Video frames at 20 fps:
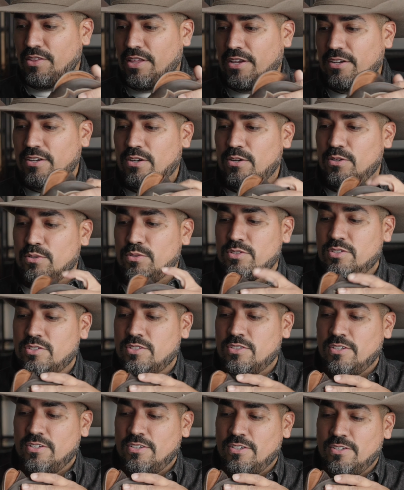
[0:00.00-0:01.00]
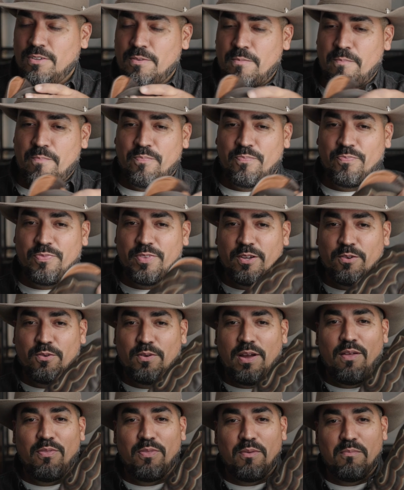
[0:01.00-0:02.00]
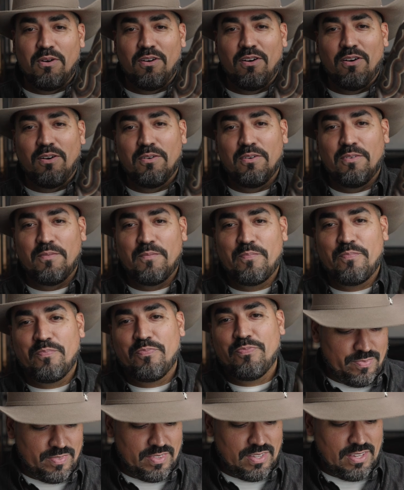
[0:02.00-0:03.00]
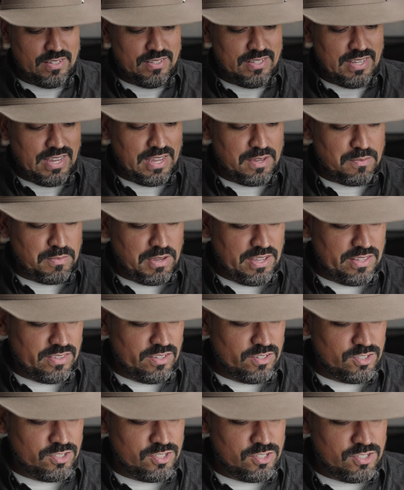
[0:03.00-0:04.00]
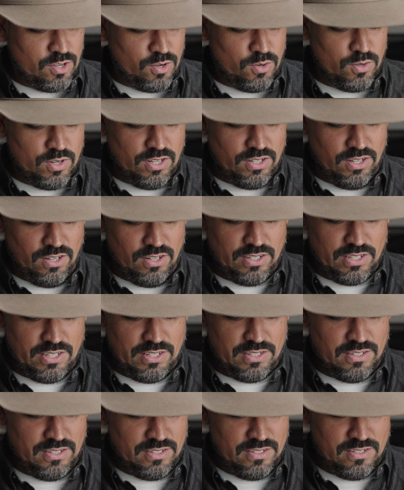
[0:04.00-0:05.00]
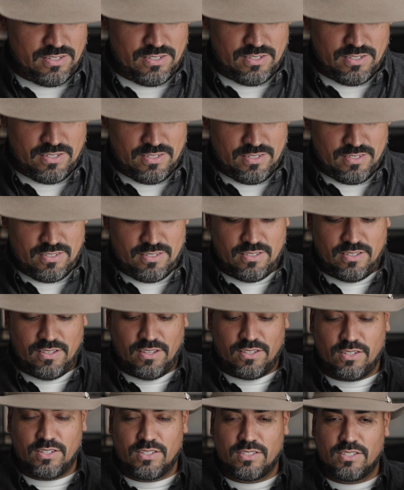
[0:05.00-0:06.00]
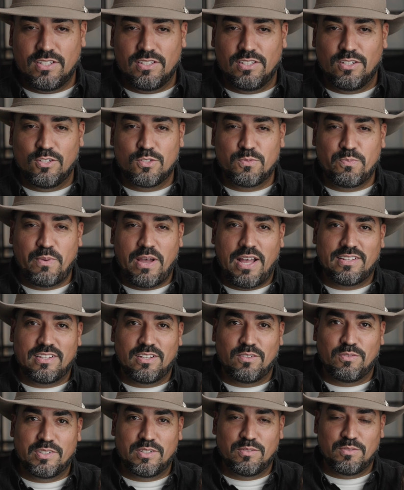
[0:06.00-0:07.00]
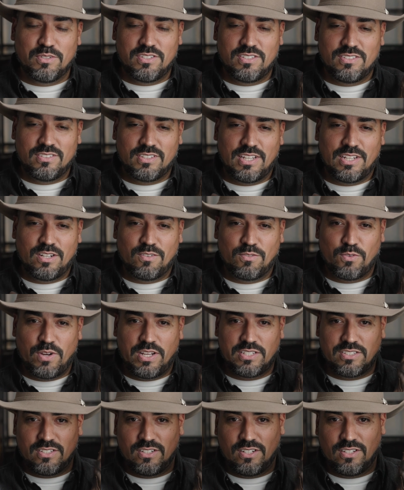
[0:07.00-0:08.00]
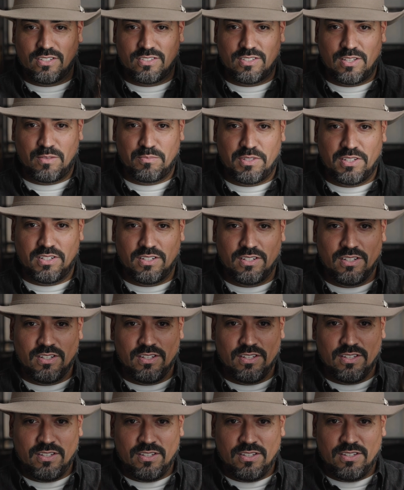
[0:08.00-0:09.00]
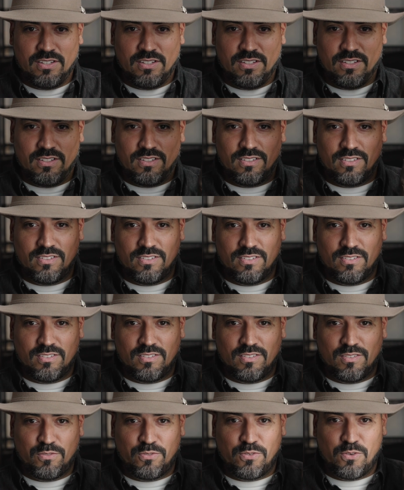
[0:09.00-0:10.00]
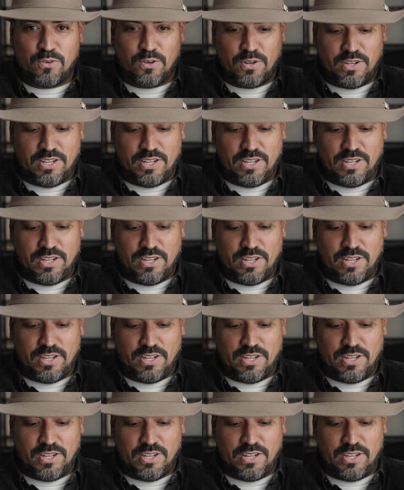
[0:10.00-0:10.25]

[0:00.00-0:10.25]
that goes around them all. Dang man, they're so good looking. You can see a little spot there when it was kind of resting on something for